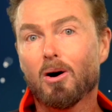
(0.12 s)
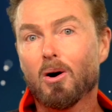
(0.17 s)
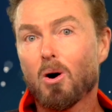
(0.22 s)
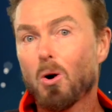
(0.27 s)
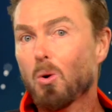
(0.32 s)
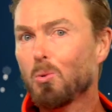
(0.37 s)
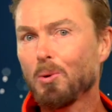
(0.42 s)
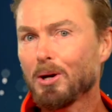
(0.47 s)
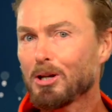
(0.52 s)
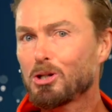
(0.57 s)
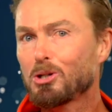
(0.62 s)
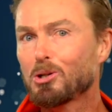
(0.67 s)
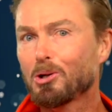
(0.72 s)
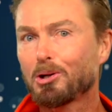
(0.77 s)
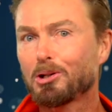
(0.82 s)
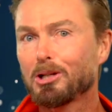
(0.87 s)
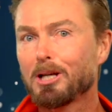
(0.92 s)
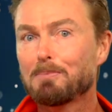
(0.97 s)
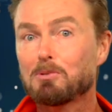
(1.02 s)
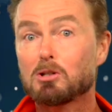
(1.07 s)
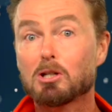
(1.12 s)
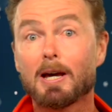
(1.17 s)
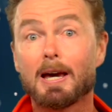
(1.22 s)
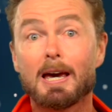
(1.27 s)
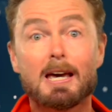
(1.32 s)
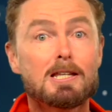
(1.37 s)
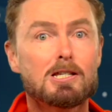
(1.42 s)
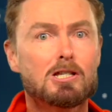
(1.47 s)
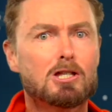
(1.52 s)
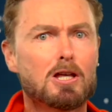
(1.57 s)
Which eucalypt
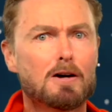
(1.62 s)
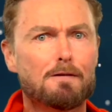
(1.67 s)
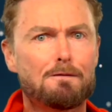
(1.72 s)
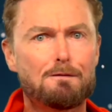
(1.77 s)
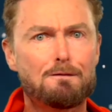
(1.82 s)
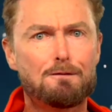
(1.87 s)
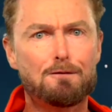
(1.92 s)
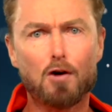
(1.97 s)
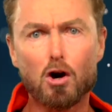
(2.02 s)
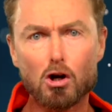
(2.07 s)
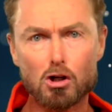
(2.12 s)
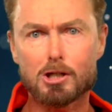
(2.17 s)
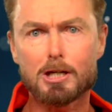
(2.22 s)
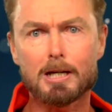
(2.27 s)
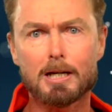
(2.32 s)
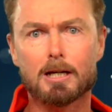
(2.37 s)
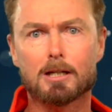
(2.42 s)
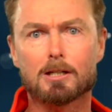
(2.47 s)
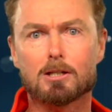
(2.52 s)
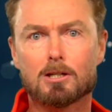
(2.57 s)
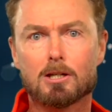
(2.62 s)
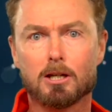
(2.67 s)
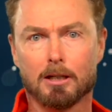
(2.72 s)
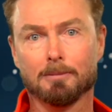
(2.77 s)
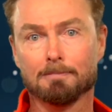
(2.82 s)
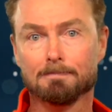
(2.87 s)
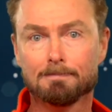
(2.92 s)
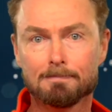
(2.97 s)
is the frostiest?